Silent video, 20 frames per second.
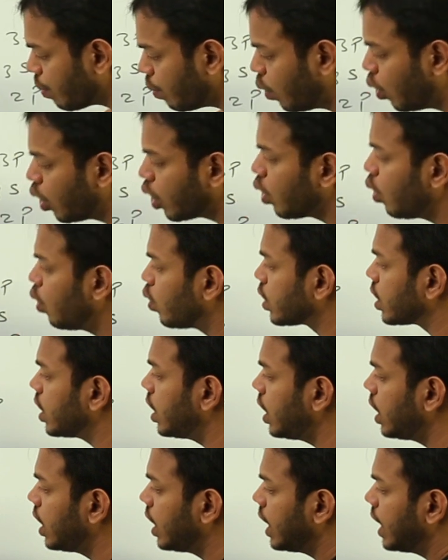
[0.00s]
more
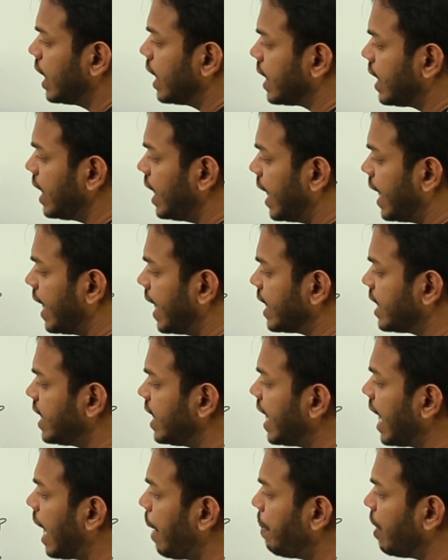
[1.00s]
closer, the
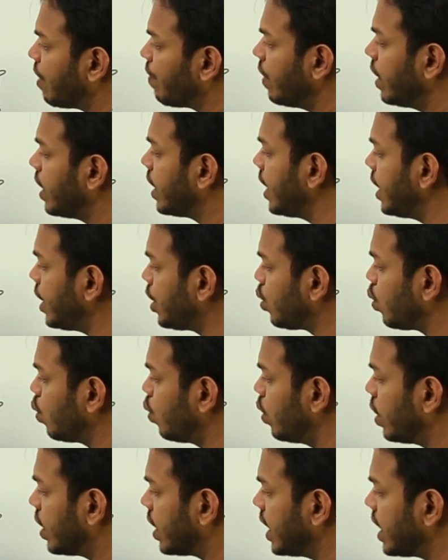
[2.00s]
energy gap between these
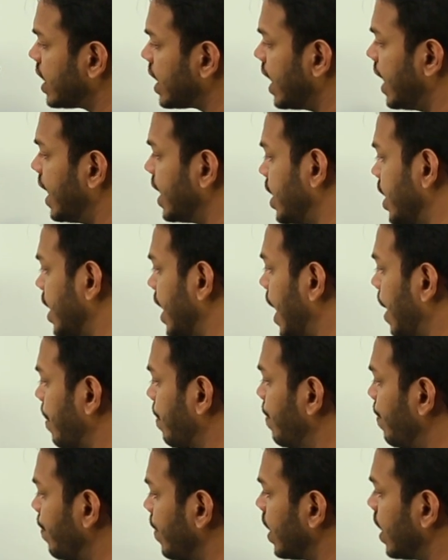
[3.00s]
two, this energy gap,
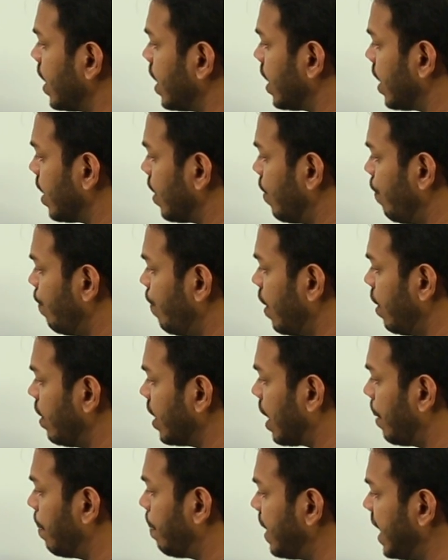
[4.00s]
will
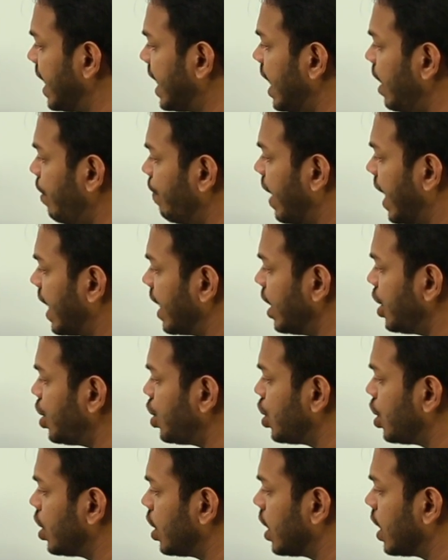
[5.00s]
completely
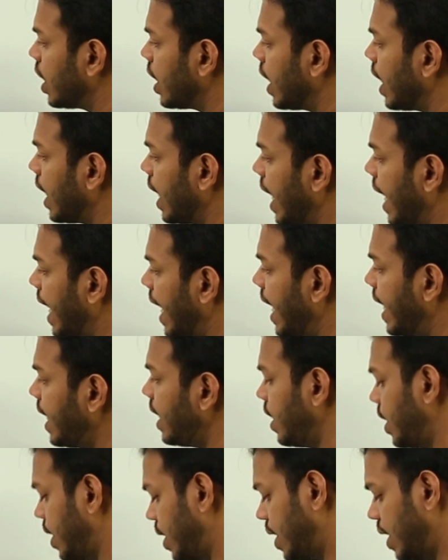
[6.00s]
vanish and
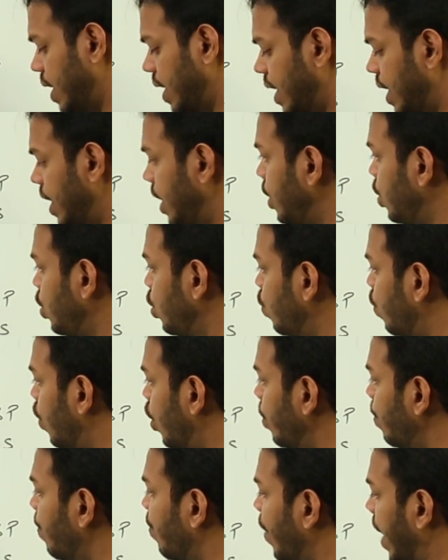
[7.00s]
you
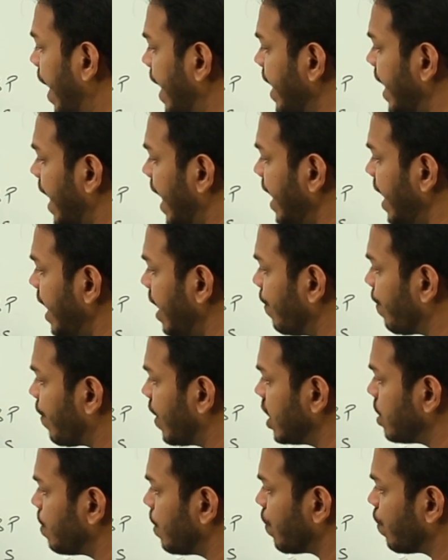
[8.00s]
won't find any
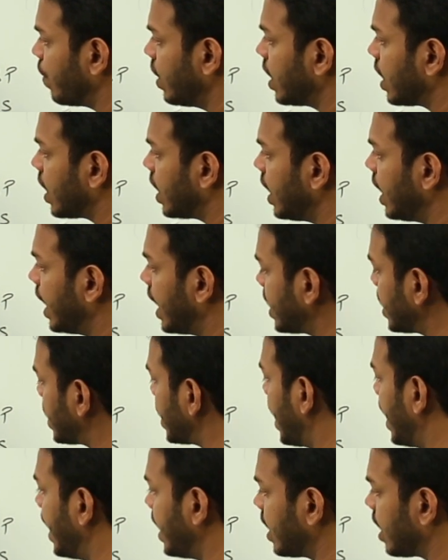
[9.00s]
difference between 3s
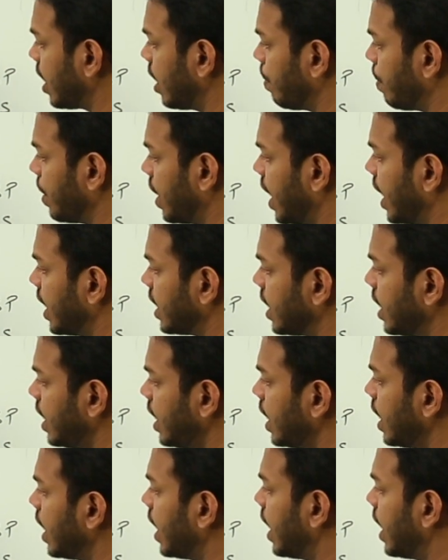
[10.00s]
and 3p energy